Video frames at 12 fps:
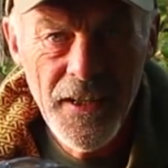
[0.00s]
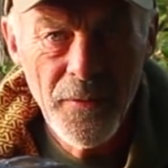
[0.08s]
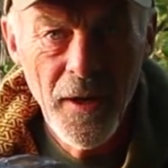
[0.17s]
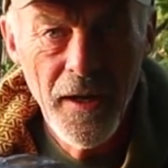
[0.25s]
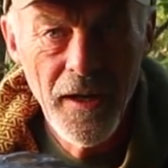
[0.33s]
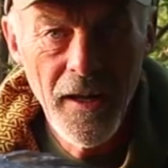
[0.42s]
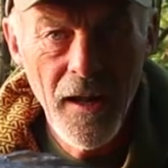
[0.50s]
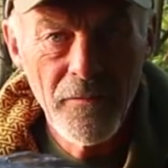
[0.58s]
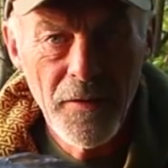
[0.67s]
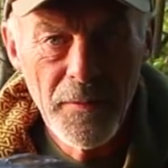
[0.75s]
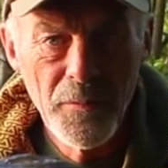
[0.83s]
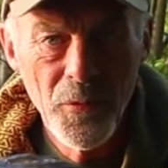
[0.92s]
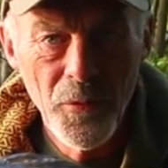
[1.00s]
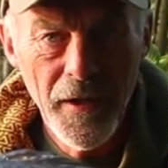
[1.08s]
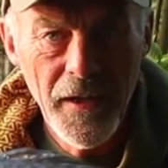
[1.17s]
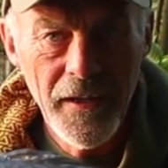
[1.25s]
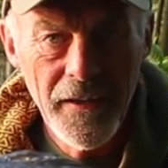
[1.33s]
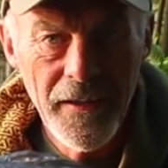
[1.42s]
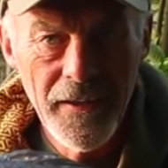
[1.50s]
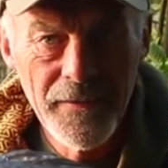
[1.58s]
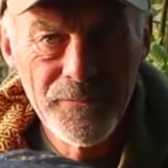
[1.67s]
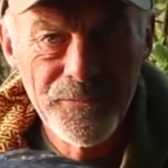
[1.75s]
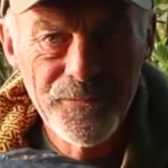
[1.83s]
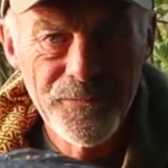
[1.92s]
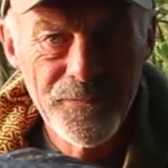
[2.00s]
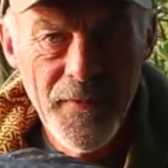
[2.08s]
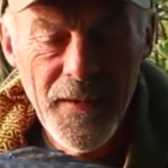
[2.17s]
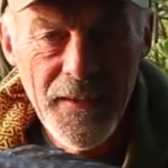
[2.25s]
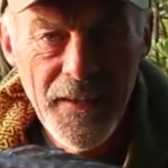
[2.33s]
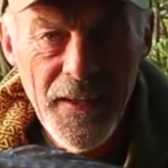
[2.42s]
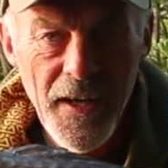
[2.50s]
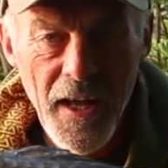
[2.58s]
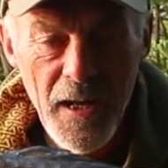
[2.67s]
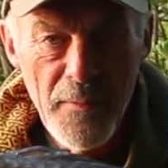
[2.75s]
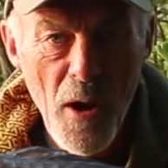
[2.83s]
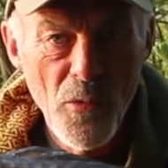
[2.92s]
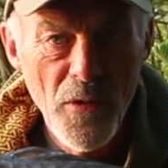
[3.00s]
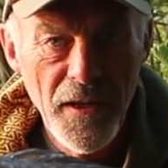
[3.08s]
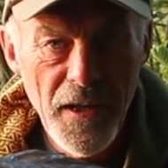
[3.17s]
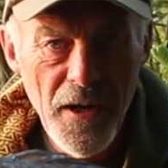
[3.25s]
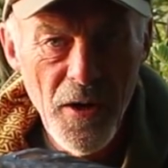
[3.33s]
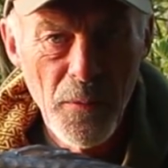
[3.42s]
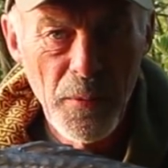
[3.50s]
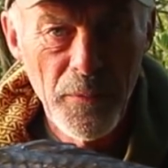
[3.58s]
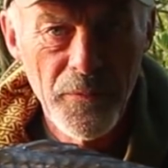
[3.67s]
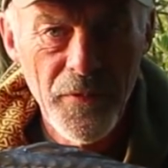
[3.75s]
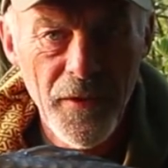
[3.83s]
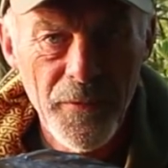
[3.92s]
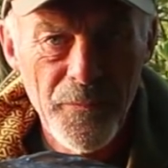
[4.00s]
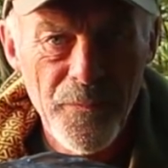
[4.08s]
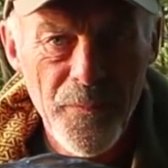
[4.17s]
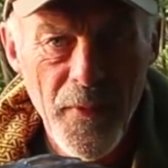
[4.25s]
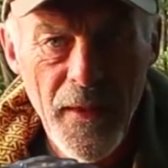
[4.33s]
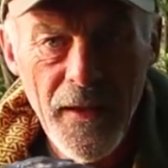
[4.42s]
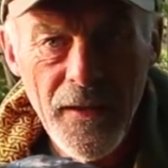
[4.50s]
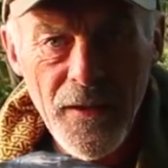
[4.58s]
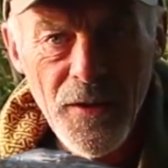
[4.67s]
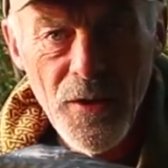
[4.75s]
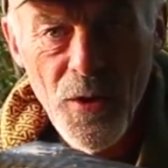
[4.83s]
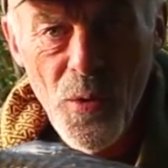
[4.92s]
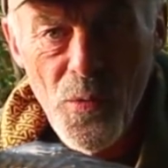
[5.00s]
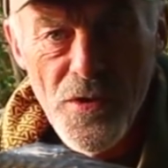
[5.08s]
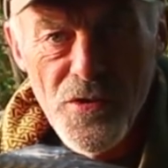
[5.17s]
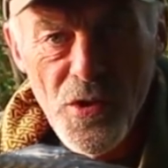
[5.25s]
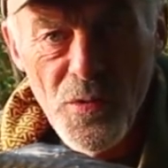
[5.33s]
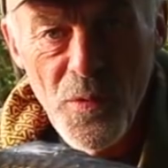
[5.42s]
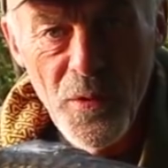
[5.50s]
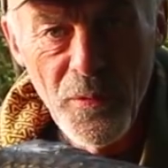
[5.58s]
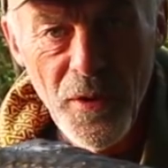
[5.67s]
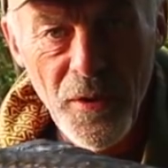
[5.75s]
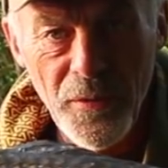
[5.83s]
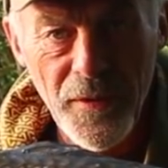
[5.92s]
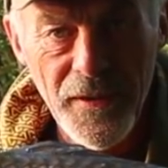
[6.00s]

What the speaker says: a lovely morning out there. And I'm holding a carp, so all is good with the world.